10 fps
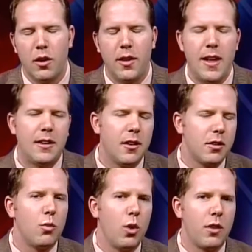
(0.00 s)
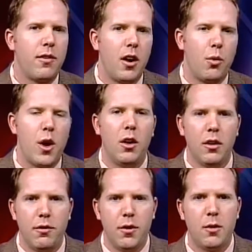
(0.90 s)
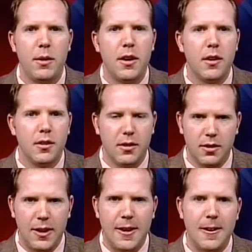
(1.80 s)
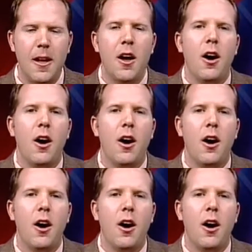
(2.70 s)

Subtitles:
and that doesn't work very well in the foot because the skin